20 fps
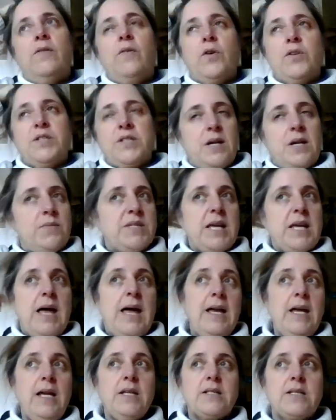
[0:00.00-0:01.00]
4 times
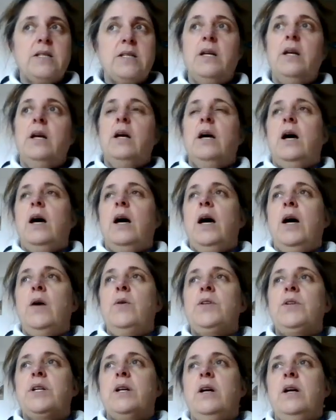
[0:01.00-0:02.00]
8, I
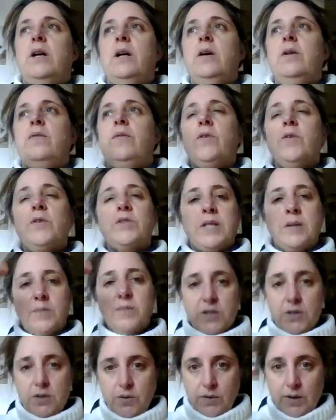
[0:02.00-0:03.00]
would go 4
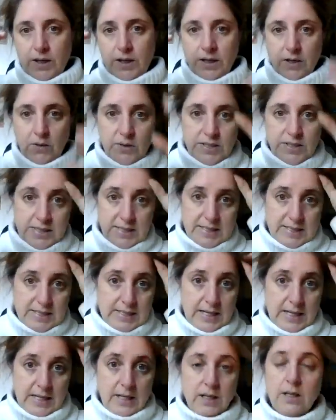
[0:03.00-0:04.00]
times 2, I know is
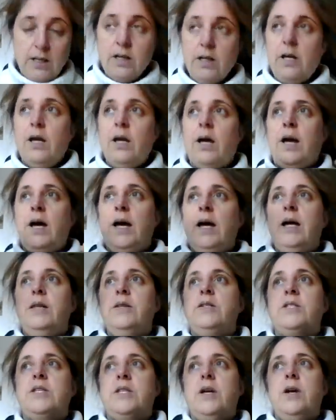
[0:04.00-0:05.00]
16.
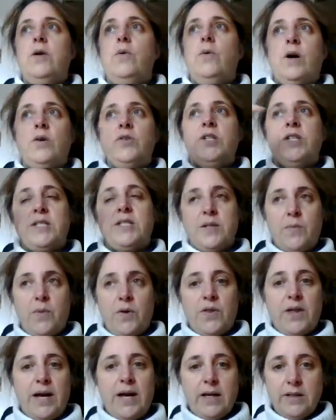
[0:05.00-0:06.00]
And so I'll just
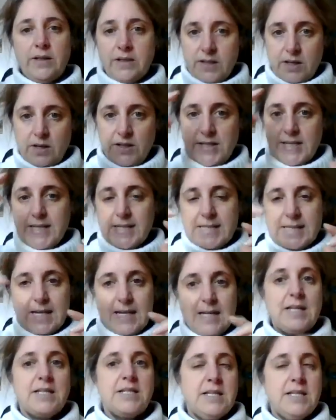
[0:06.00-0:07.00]
double that. So
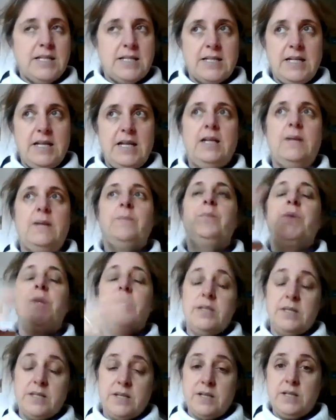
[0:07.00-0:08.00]
16 add 16
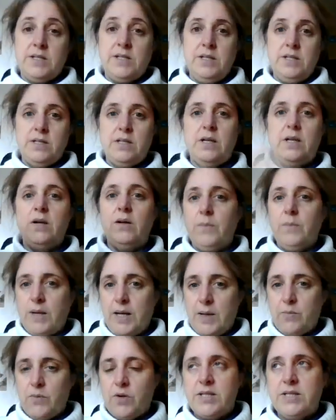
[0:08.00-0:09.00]
is 32.
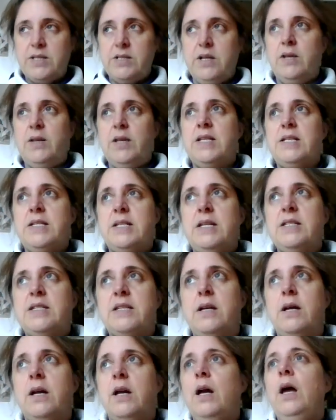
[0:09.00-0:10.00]
Hey presto, that's the
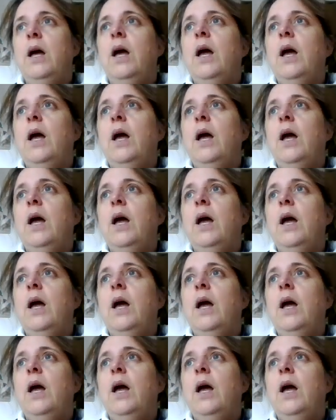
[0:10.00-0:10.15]
answer.